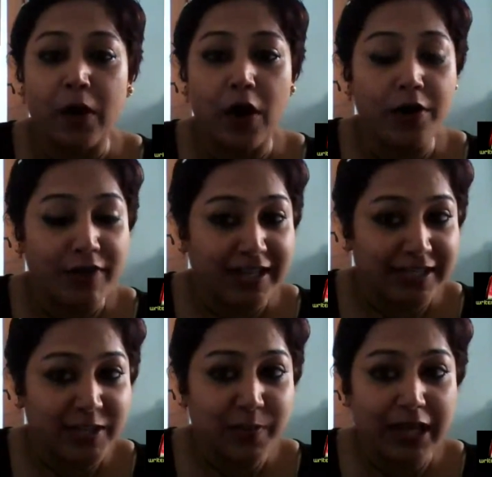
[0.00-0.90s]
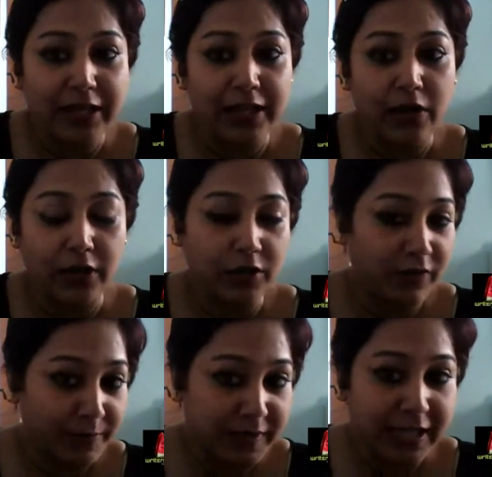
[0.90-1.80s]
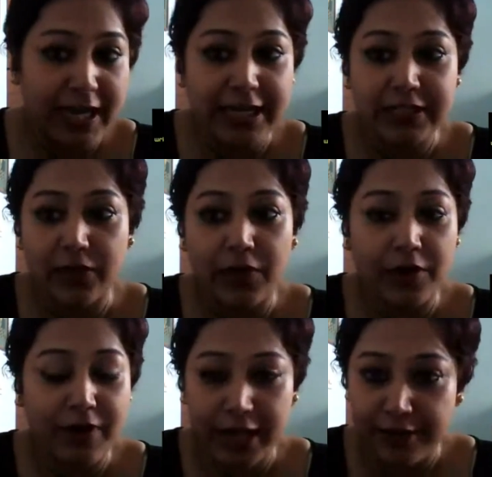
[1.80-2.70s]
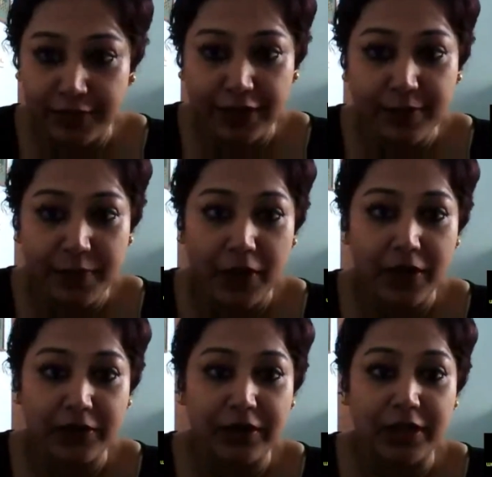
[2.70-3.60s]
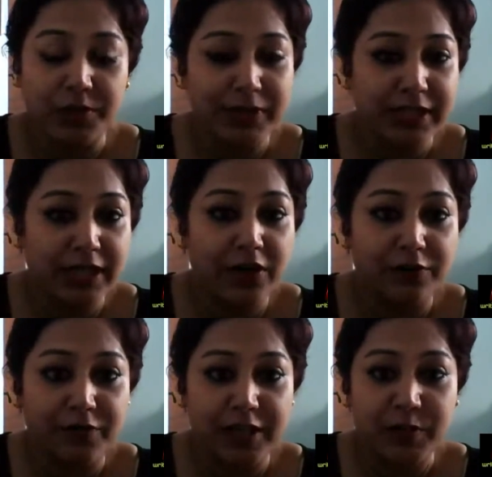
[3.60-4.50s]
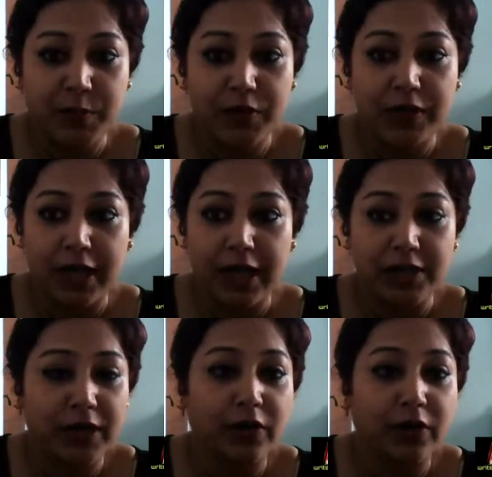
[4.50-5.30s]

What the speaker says: on Writers Melon, on the website, or wherever, on Twitter, on Facebook. And you can